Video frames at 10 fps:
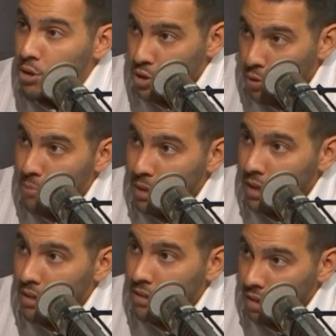also a
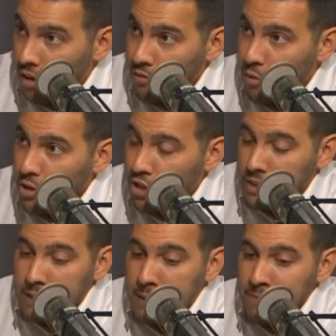big,
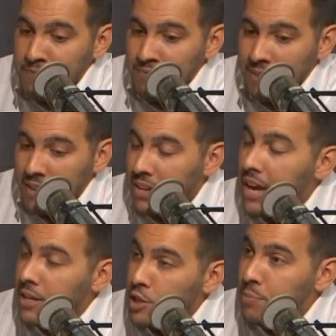unfortunately. and the
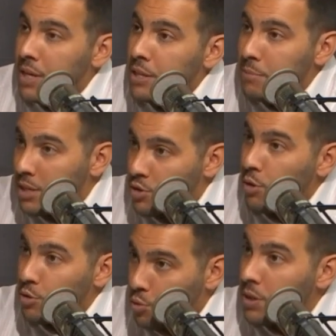Yankees beating the
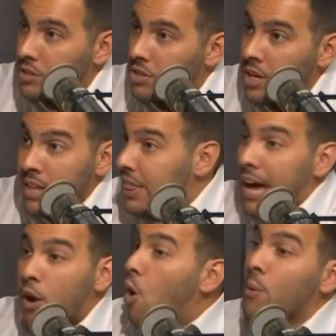Minnesota Twins.
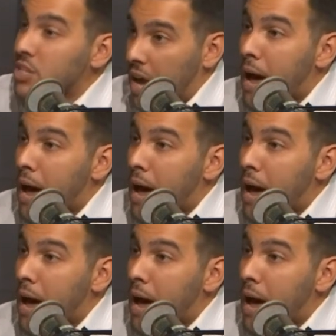That always